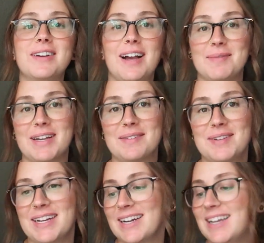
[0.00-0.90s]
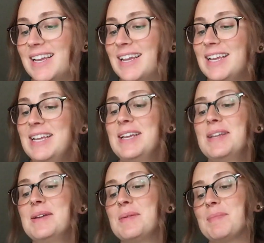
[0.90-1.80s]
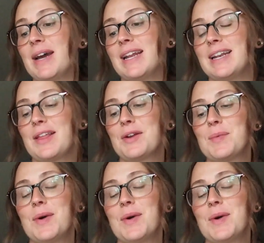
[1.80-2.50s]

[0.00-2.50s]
coming up here. But another